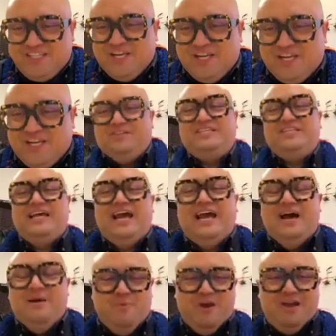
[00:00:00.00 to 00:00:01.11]
So today
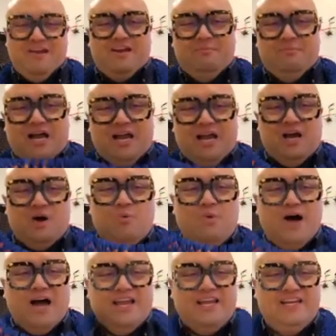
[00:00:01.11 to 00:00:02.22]
I'm wearing my
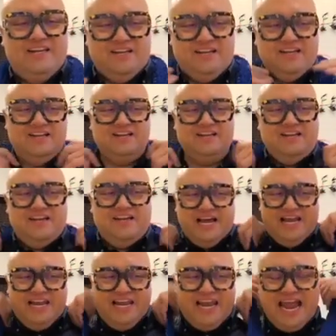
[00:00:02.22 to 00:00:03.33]
Hawaiian
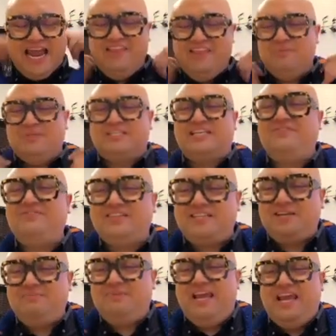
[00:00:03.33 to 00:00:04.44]
lei that was given
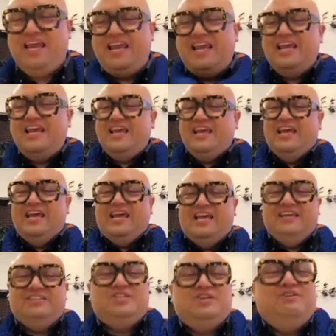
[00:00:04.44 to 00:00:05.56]
to me
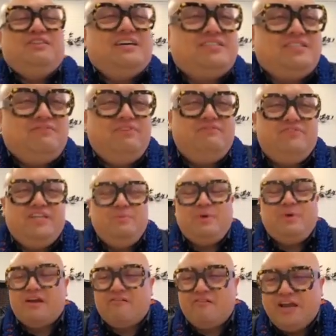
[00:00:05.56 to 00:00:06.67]
in 2015
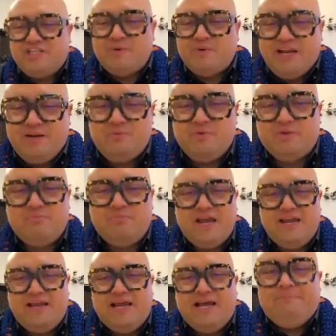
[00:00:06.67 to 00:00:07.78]
when I graduated with
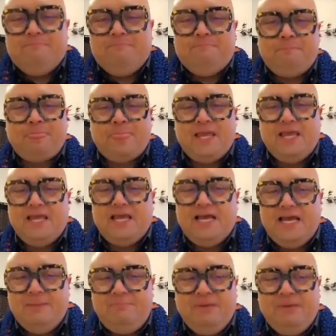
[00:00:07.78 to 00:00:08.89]
my
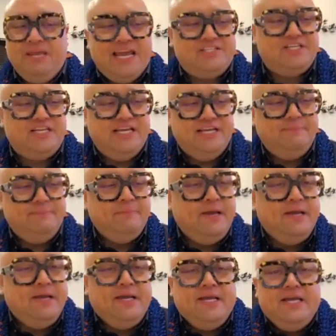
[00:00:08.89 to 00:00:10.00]
a PhD.
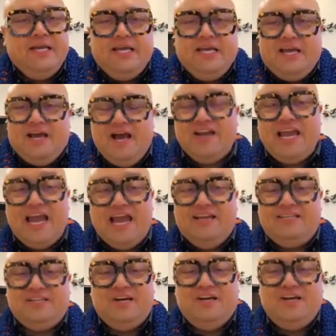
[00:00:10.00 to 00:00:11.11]
Okay,
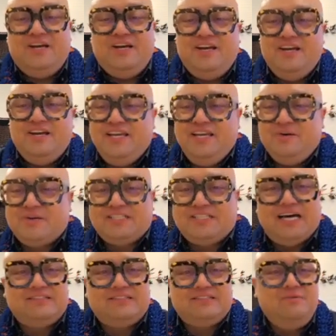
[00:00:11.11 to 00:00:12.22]
so kia ora
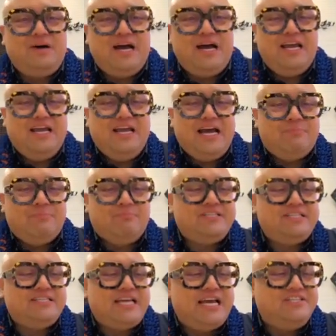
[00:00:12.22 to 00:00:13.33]
tātou. My
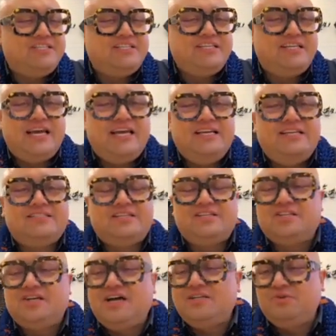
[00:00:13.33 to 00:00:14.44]
presentation today is
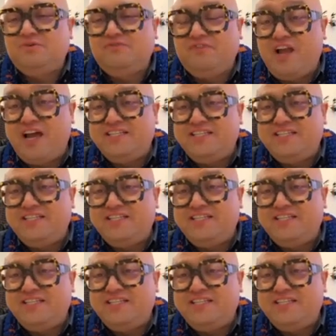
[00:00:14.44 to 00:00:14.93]
entitled